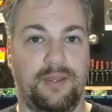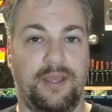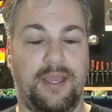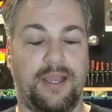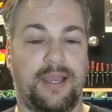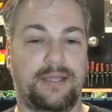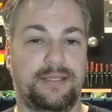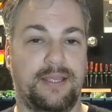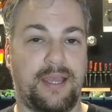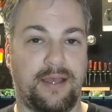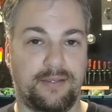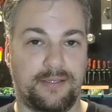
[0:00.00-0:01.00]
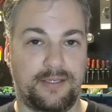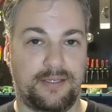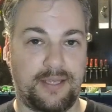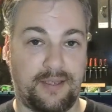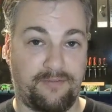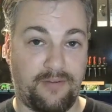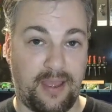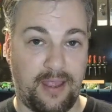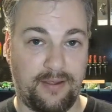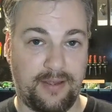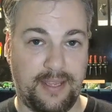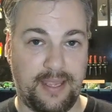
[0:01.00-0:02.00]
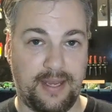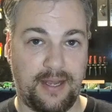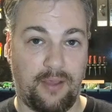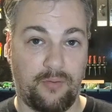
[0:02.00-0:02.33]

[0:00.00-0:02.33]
Hey guys and gals, it's Tech for Hire again.